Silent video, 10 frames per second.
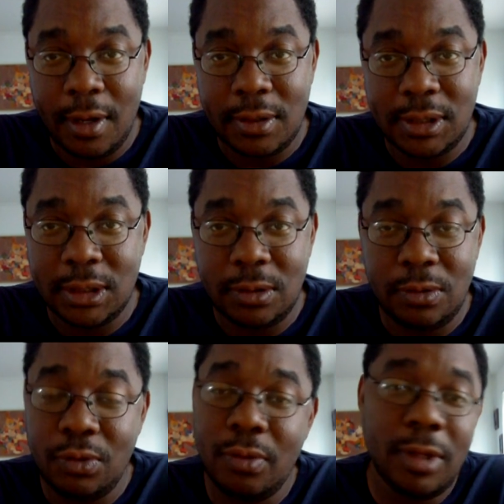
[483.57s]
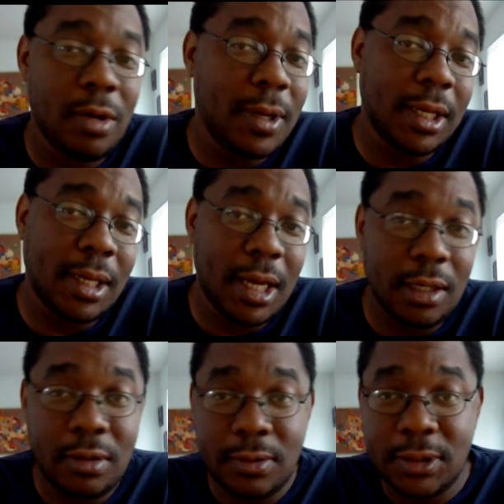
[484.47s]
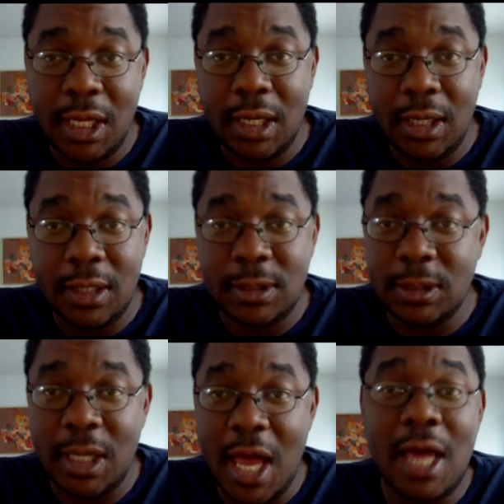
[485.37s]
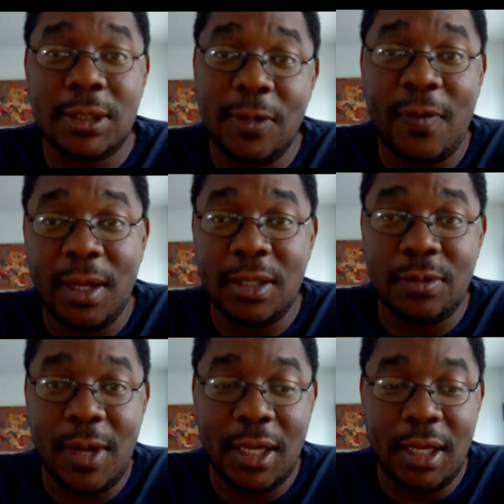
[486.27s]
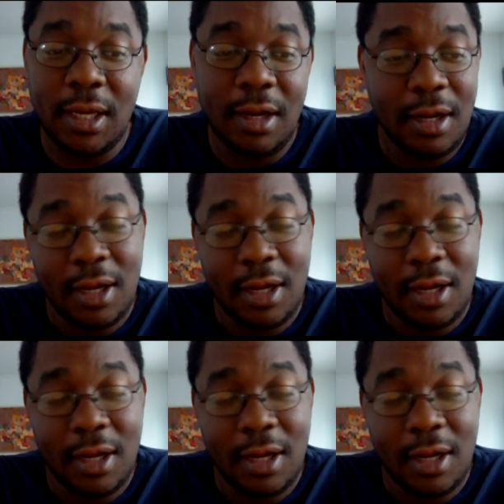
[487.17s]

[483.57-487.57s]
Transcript: I was like, so do you want me to go back in line or you stand here? She's like, I'll see if I can get you back in.